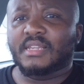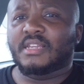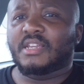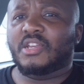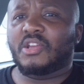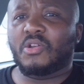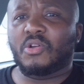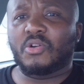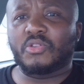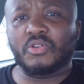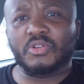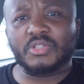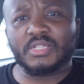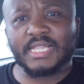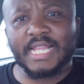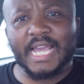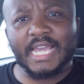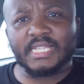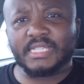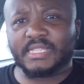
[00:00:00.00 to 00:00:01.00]
You know, those
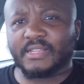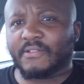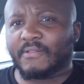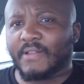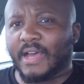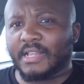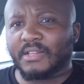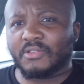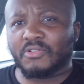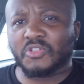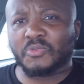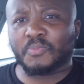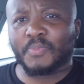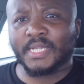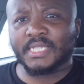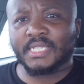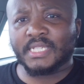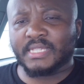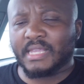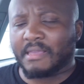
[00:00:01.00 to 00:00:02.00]
lines they run, those
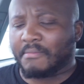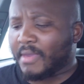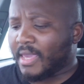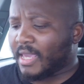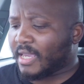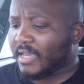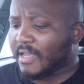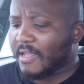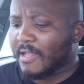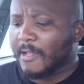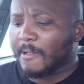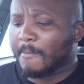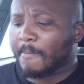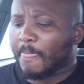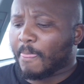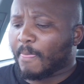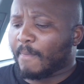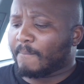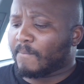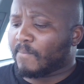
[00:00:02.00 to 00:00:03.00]
passes they make.
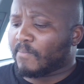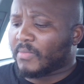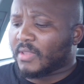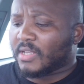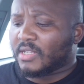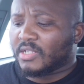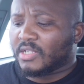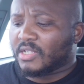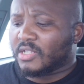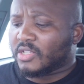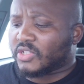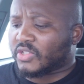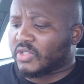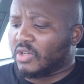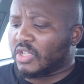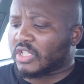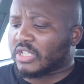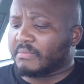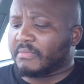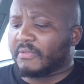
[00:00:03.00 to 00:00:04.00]
So
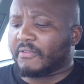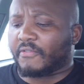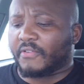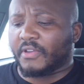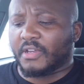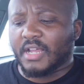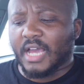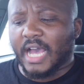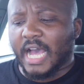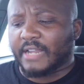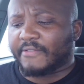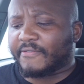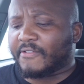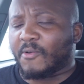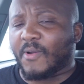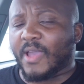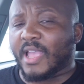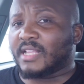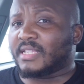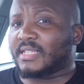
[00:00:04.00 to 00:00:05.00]
it's going to be very hard for
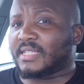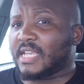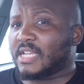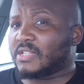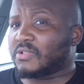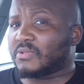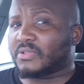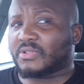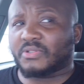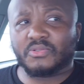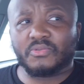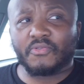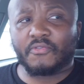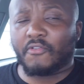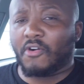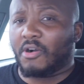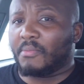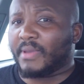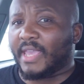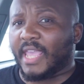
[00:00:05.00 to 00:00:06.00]
Wales here to
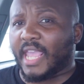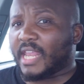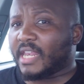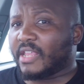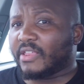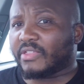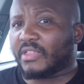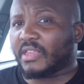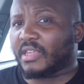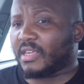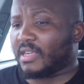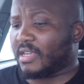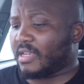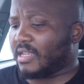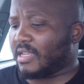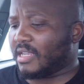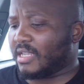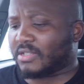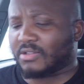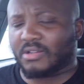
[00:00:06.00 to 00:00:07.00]
form anything here.
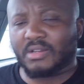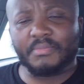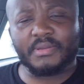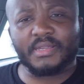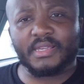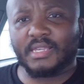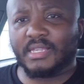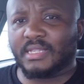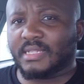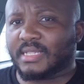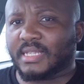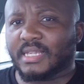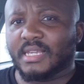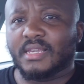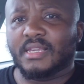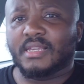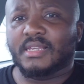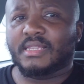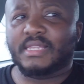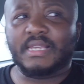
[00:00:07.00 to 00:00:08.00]
It's going to be easy.
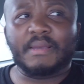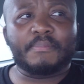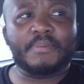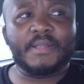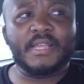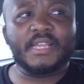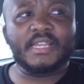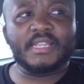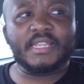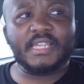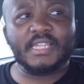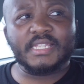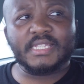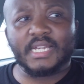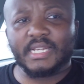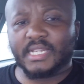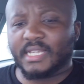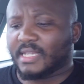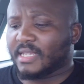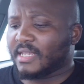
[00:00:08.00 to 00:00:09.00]
They are playing in
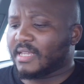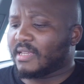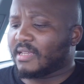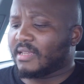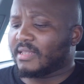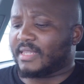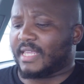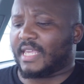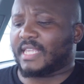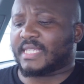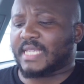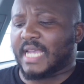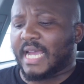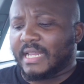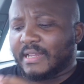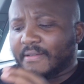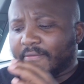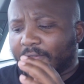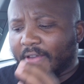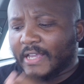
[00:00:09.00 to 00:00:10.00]
Italy. The
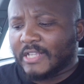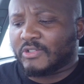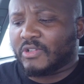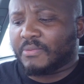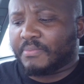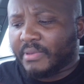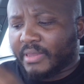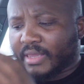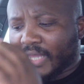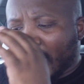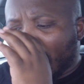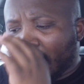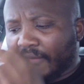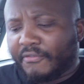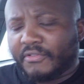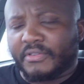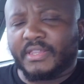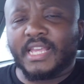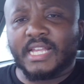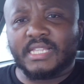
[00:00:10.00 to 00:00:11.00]
Italian fans will be there
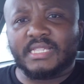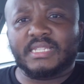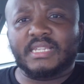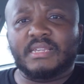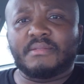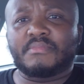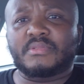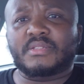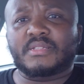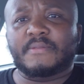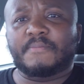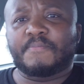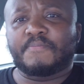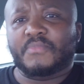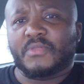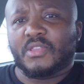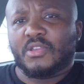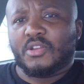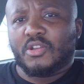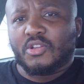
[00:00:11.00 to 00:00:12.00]
for their teams
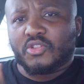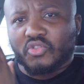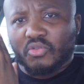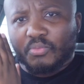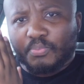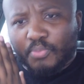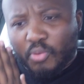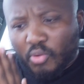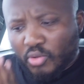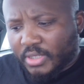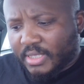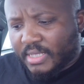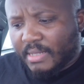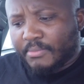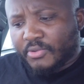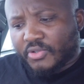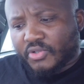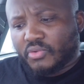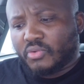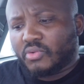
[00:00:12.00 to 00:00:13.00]
to push
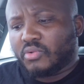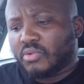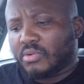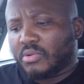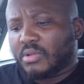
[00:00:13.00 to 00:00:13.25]
them through,